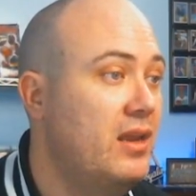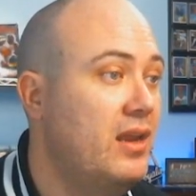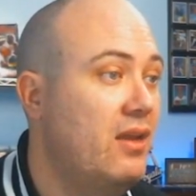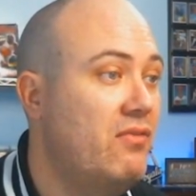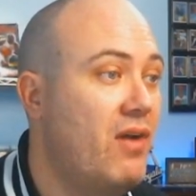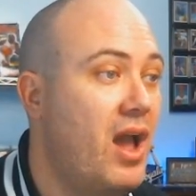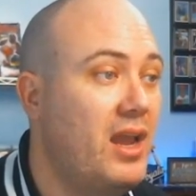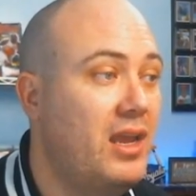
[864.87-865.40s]

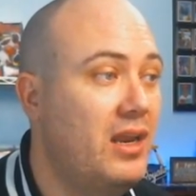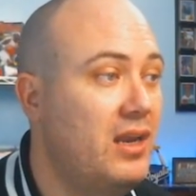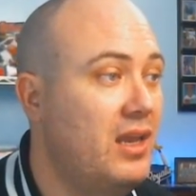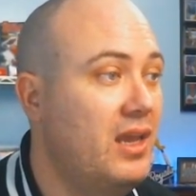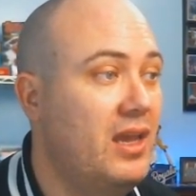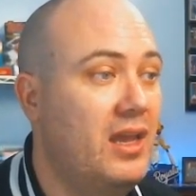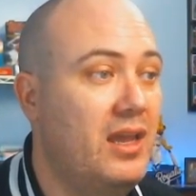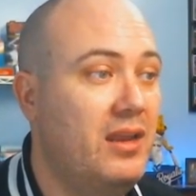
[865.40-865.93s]
If I can
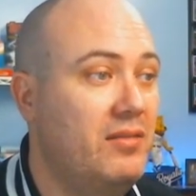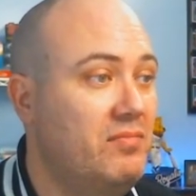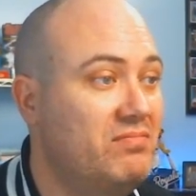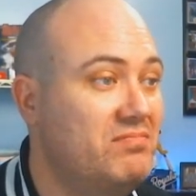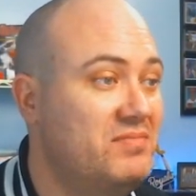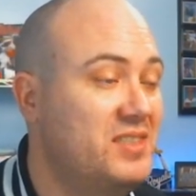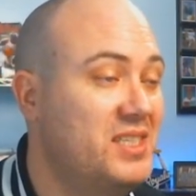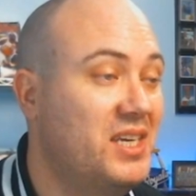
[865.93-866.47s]
get
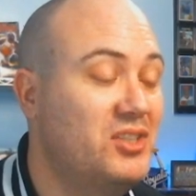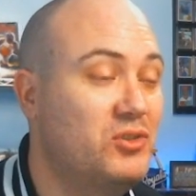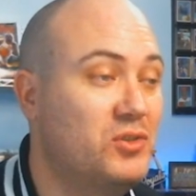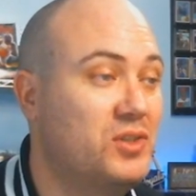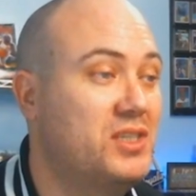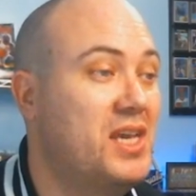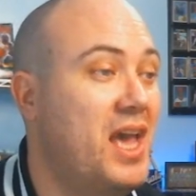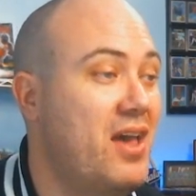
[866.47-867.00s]
six or
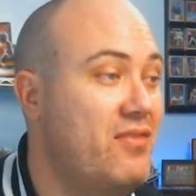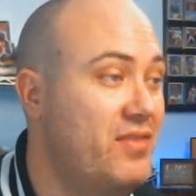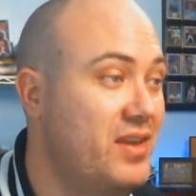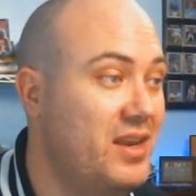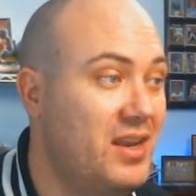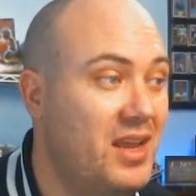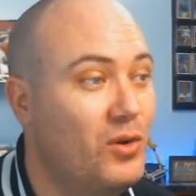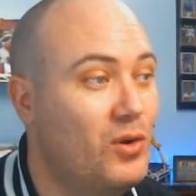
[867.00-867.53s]

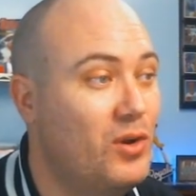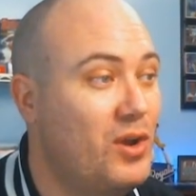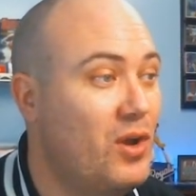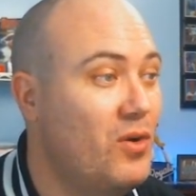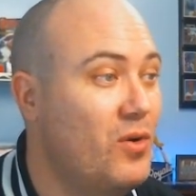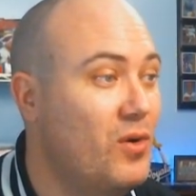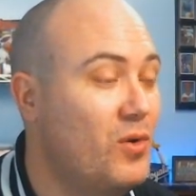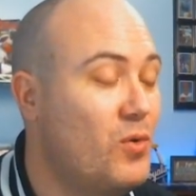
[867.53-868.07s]
seven
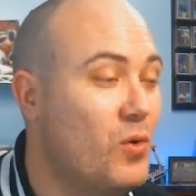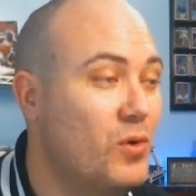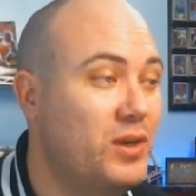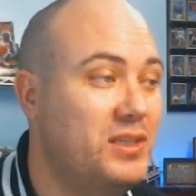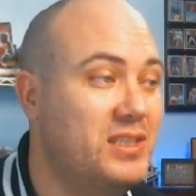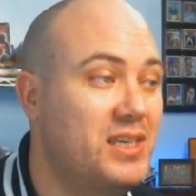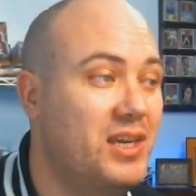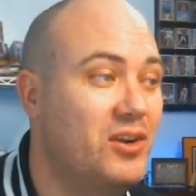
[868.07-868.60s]
Co Corey
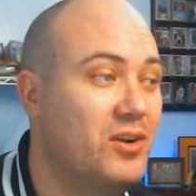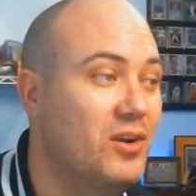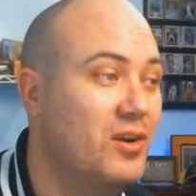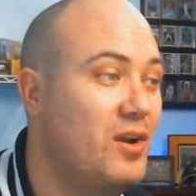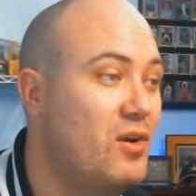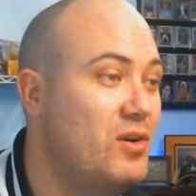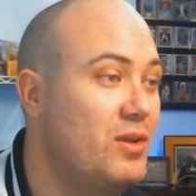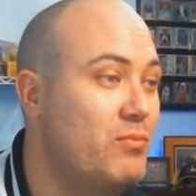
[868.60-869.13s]
Seager or
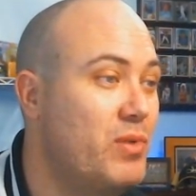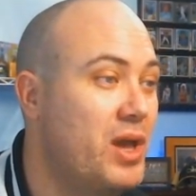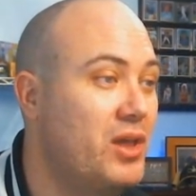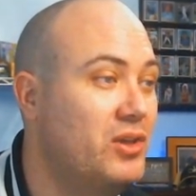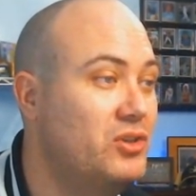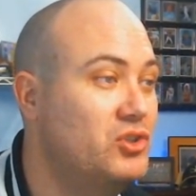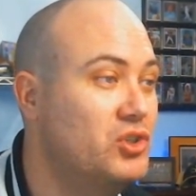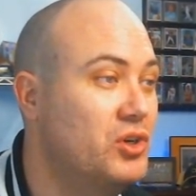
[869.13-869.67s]
Cody
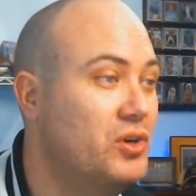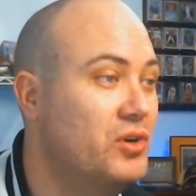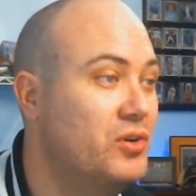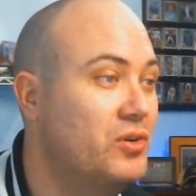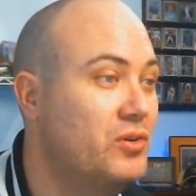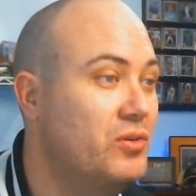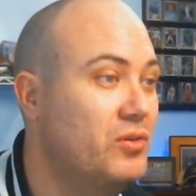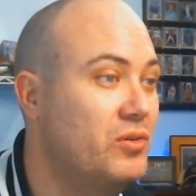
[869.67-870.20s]

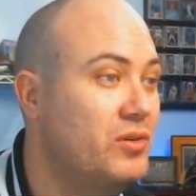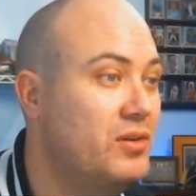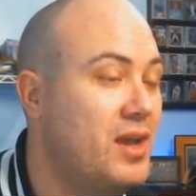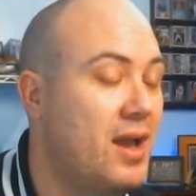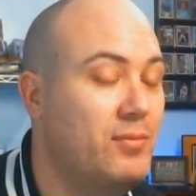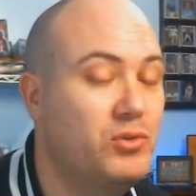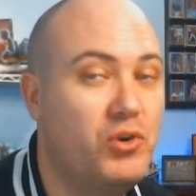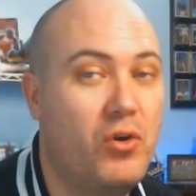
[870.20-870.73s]
Bellinger
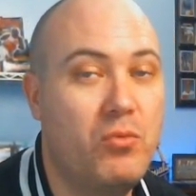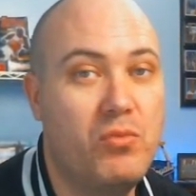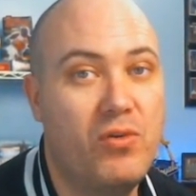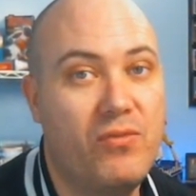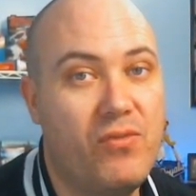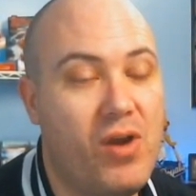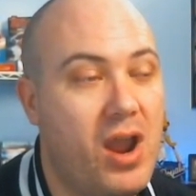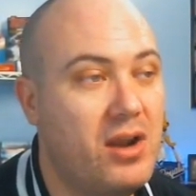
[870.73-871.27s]
Topps Chrome
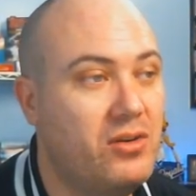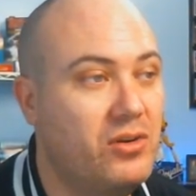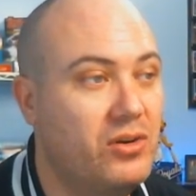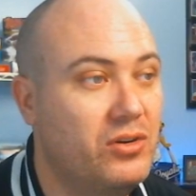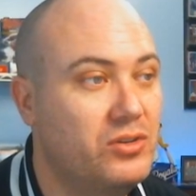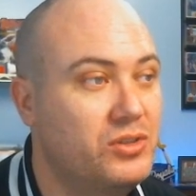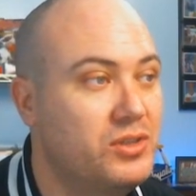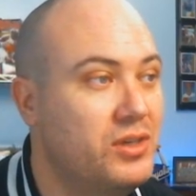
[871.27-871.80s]

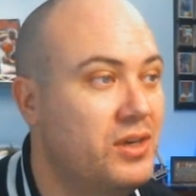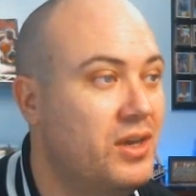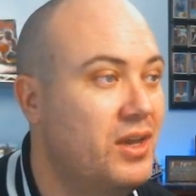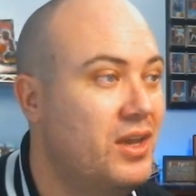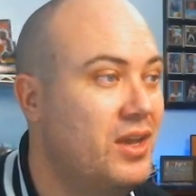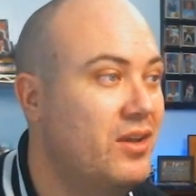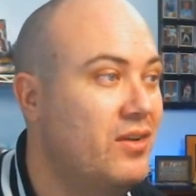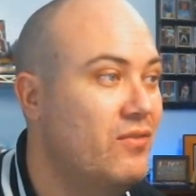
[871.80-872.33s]
refractors
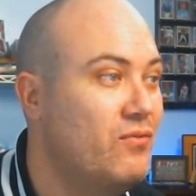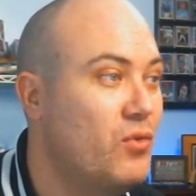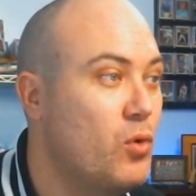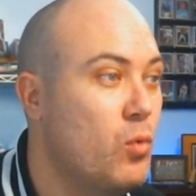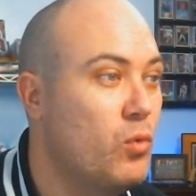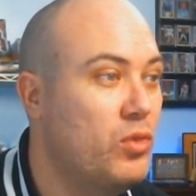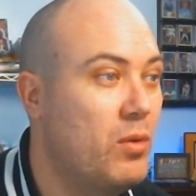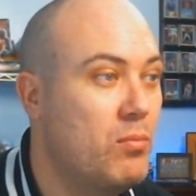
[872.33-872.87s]

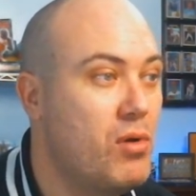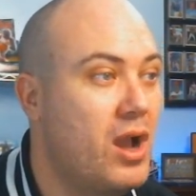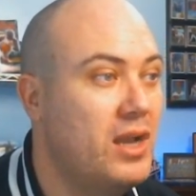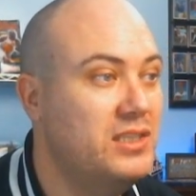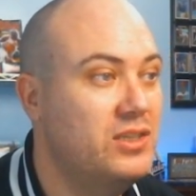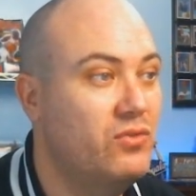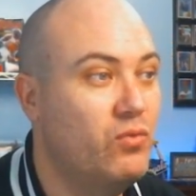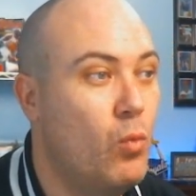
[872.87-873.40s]
for the
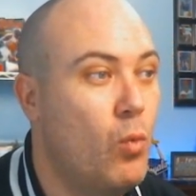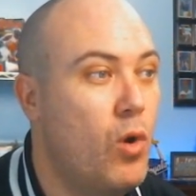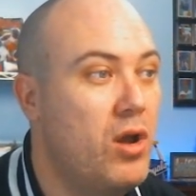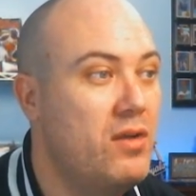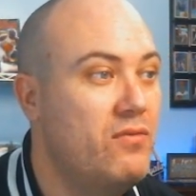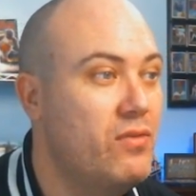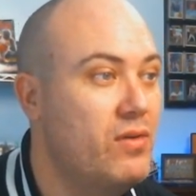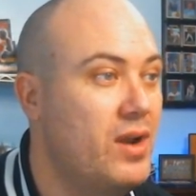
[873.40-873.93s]
price of
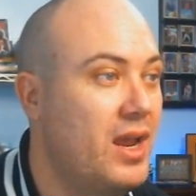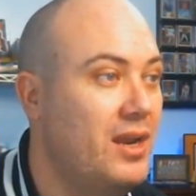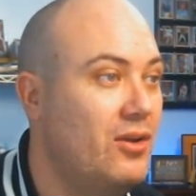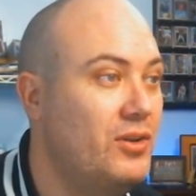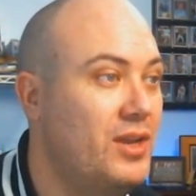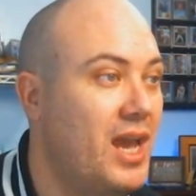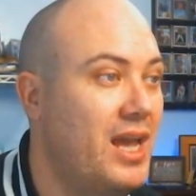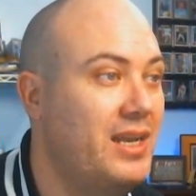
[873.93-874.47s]
one Fernando
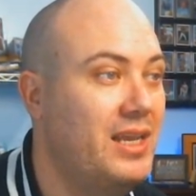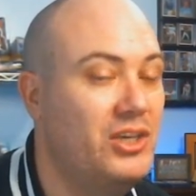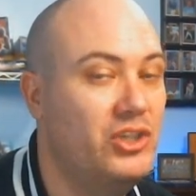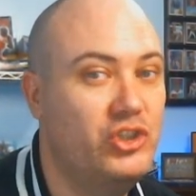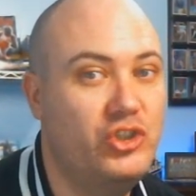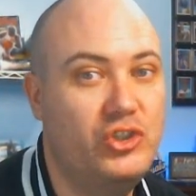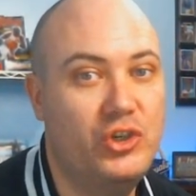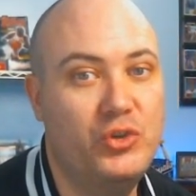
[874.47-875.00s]

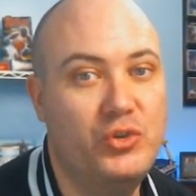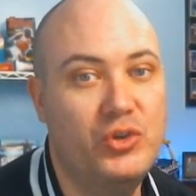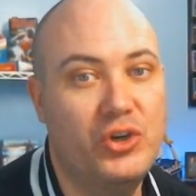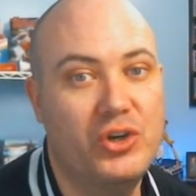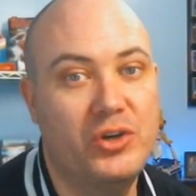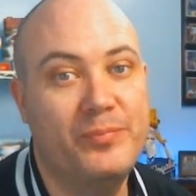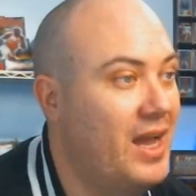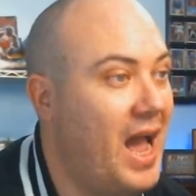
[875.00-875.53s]
Tatis
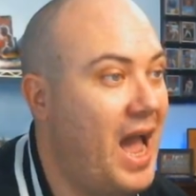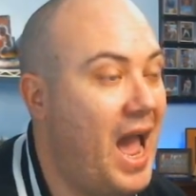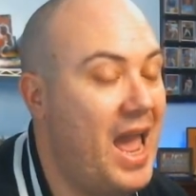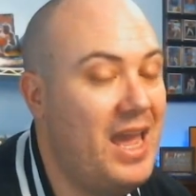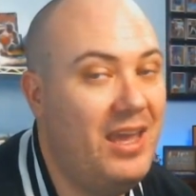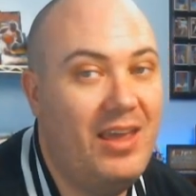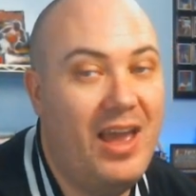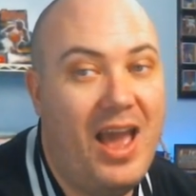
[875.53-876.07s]
Junior,
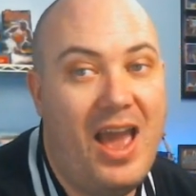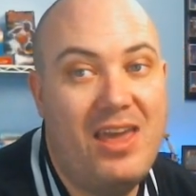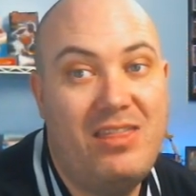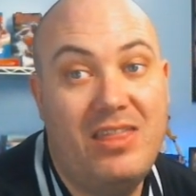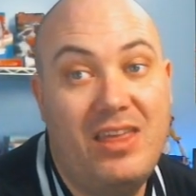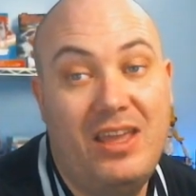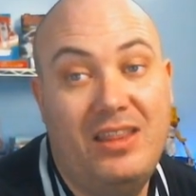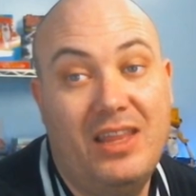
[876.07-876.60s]
I, I
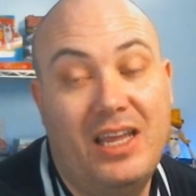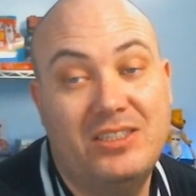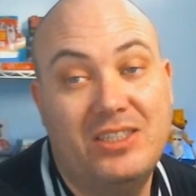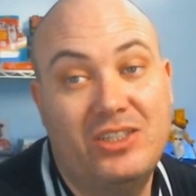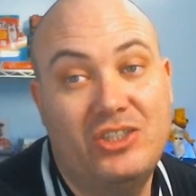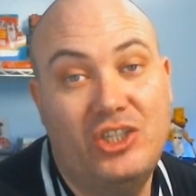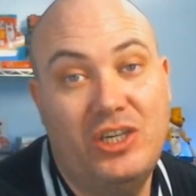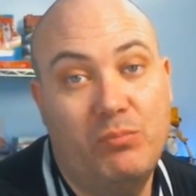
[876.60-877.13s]
think that's
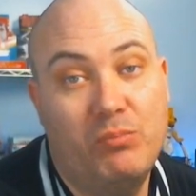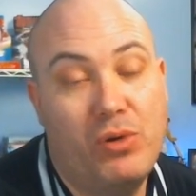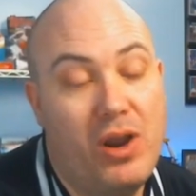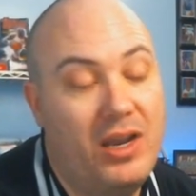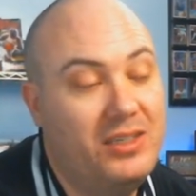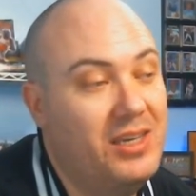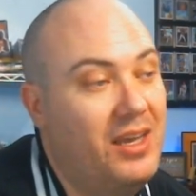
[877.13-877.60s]
a cheap price.